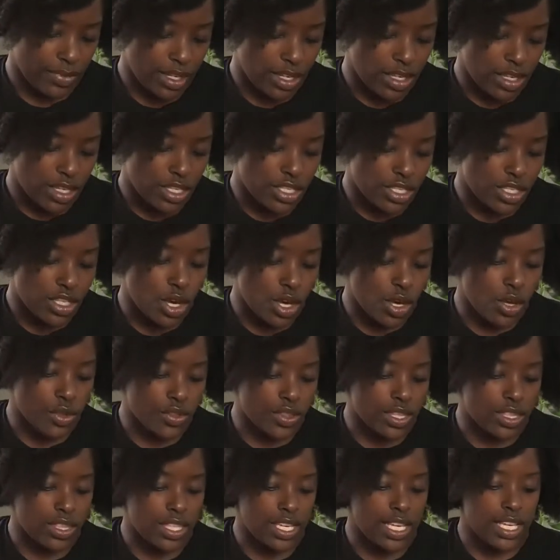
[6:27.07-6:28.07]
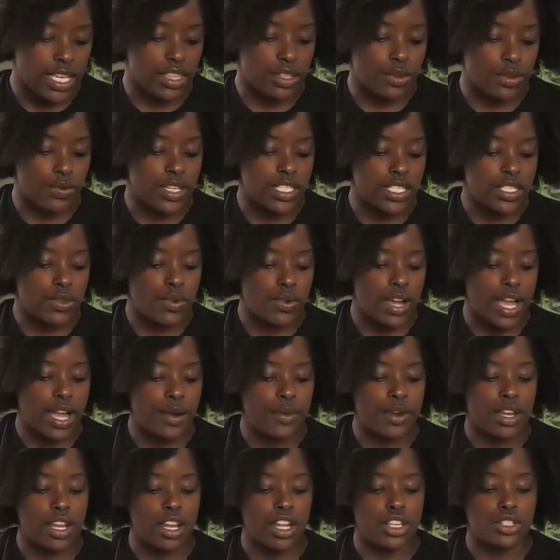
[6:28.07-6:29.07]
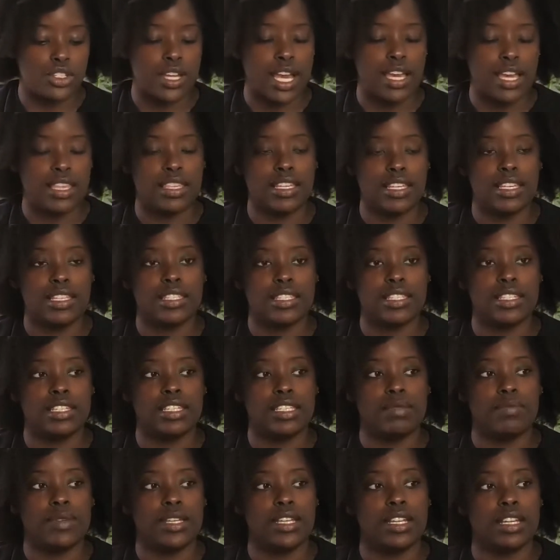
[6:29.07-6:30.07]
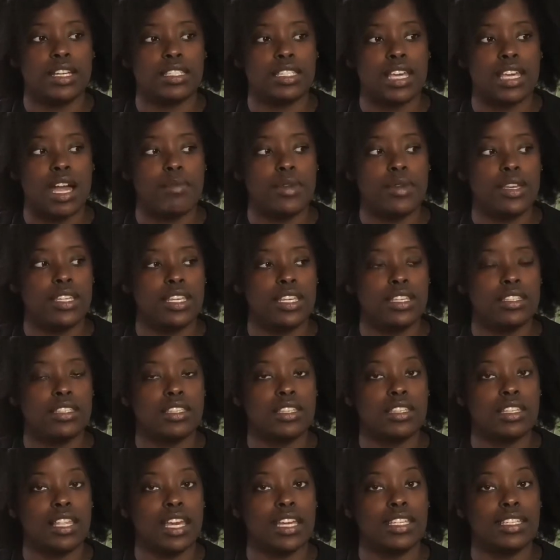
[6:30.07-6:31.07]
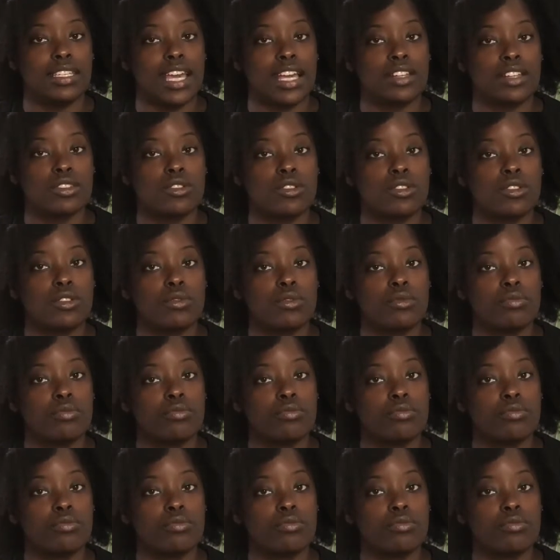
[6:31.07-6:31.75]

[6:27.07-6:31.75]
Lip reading: So the reason why I wanted to try this is because I've been into like natural